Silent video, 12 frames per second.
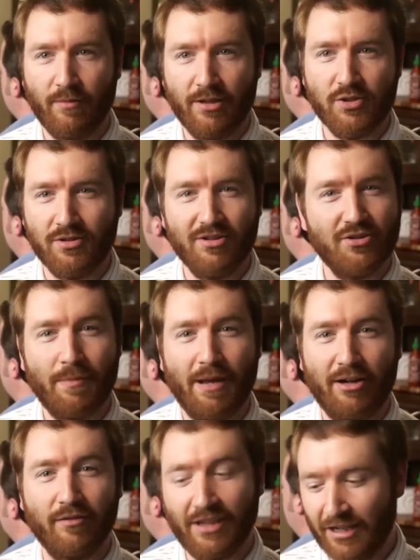I mean, it's just a
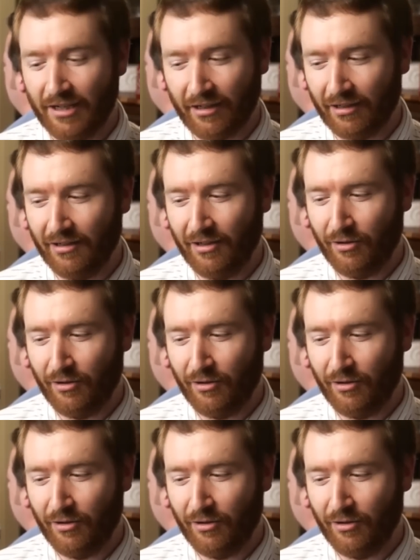matter of getting